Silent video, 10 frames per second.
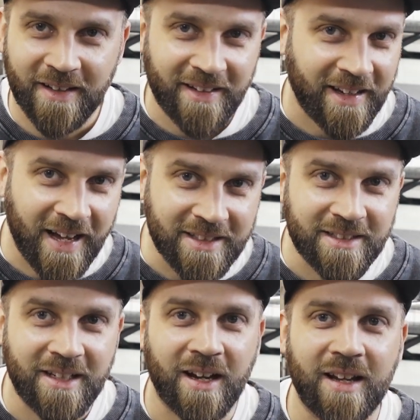guys
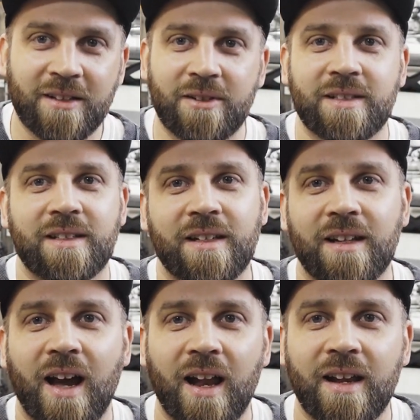that are interested in the
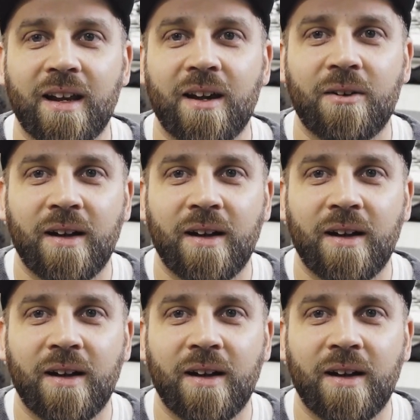Harley now,